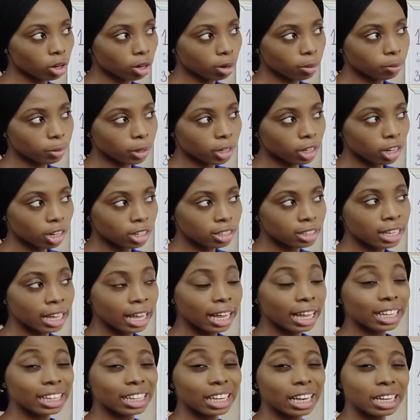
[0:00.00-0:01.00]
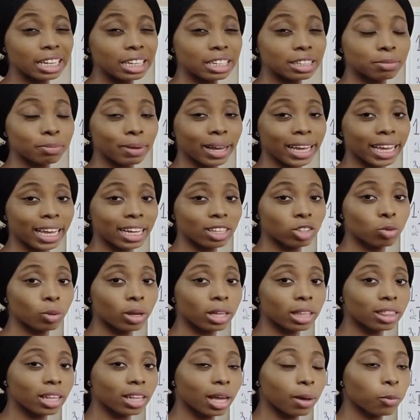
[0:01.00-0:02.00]
Because it might get to a
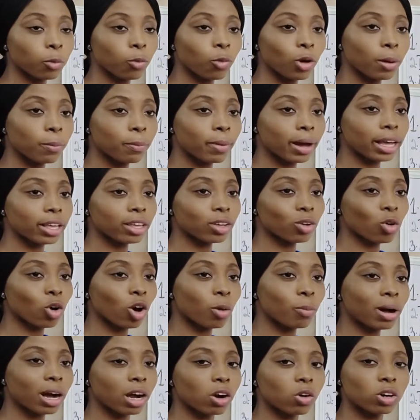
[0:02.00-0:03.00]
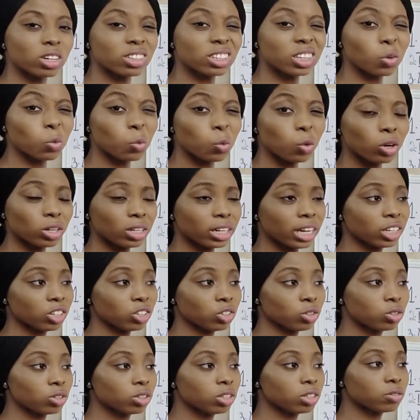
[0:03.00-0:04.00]
time whereby you come across a word that you
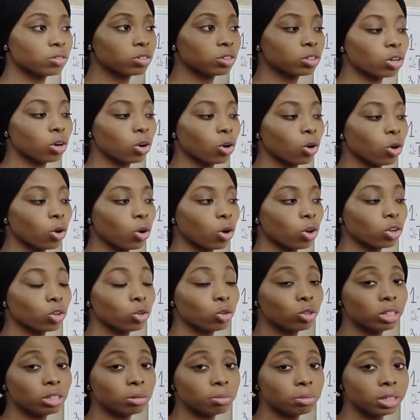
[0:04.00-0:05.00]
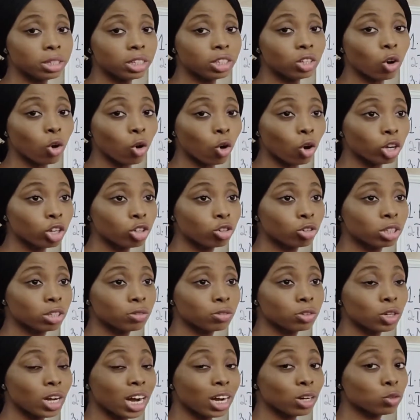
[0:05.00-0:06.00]
don't even know the meaning or you don't
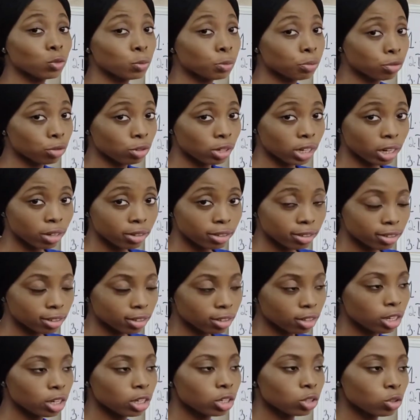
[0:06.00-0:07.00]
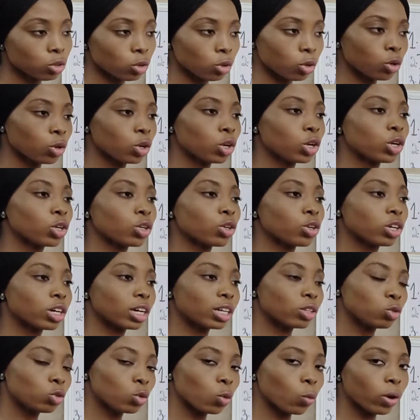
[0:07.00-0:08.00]
even know how to pronounce it, so you
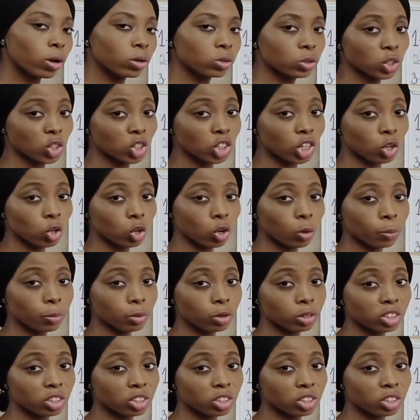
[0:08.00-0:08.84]
can do well to check up your